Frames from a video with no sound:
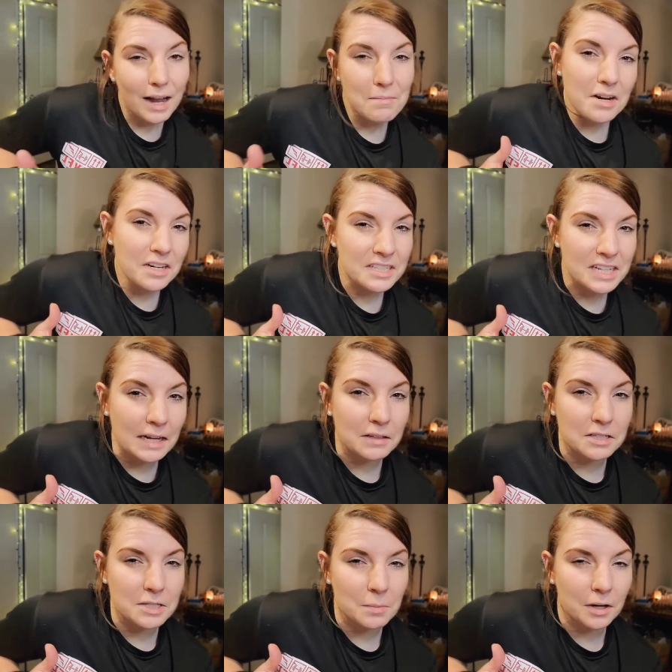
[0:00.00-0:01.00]
I'm not
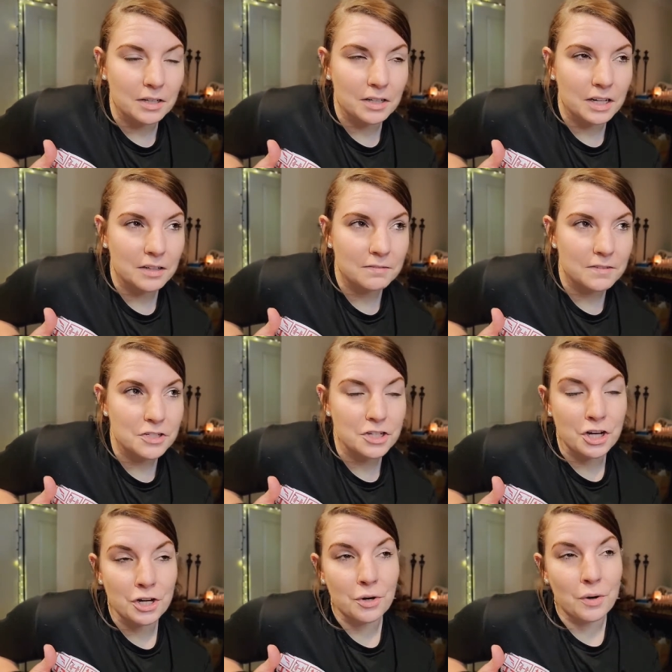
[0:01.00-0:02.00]
exactly smart enough
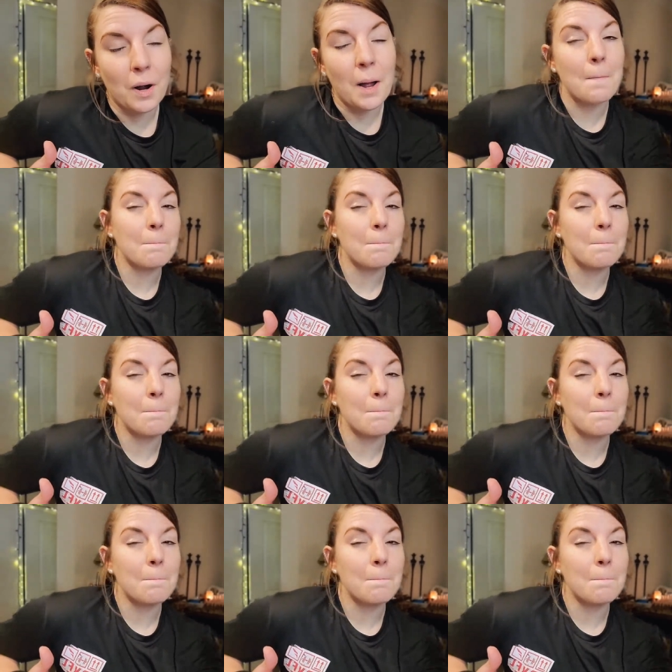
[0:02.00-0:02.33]
to